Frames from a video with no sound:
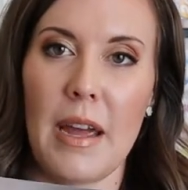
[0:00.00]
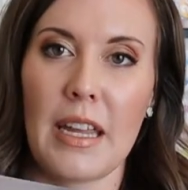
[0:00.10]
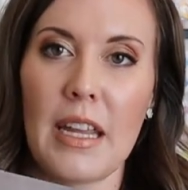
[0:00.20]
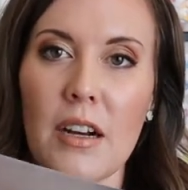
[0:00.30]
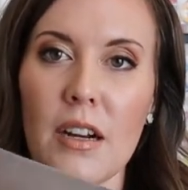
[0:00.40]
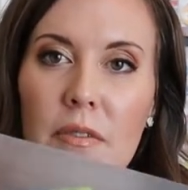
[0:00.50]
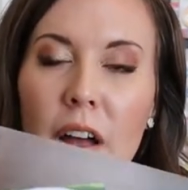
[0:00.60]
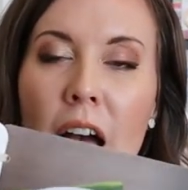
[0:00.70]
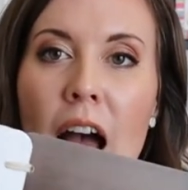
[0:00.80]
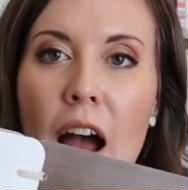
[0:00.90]
back here of
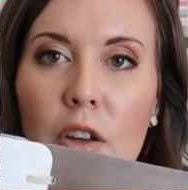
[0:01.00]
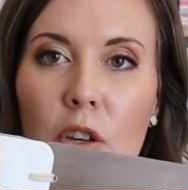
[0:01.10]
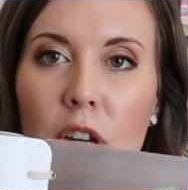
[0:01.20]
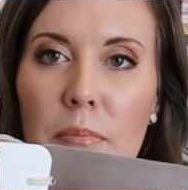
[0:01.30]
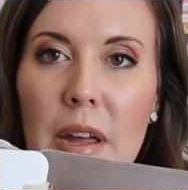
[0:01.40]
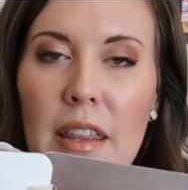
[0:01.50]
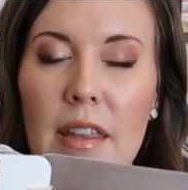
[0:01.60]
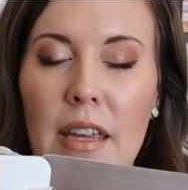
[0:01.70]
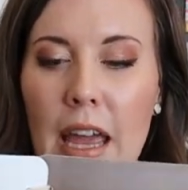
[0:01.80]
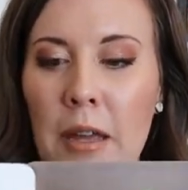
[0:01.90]
how you could make
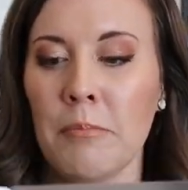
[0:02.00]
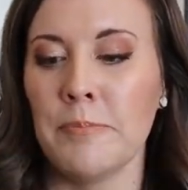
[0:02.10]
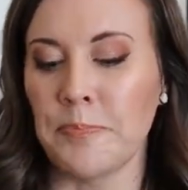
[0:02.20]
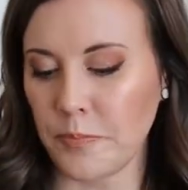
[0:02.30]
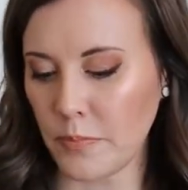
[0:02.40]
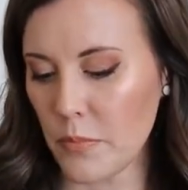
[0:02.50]
the game.